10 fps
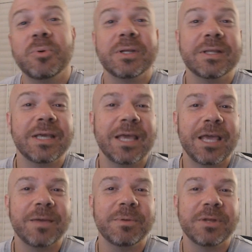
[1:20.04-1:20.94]
the game
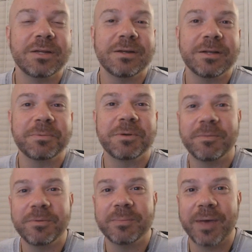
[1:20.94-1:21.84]
and ended up coming
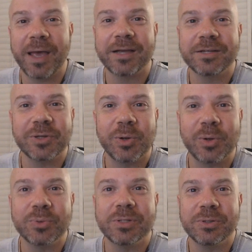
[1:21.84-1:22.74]
back to only
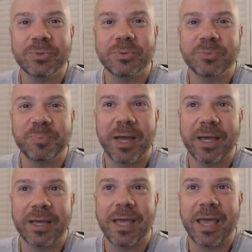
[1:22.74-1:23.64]
lose by
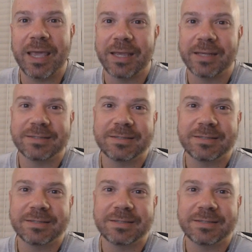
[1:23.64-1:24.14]
eight.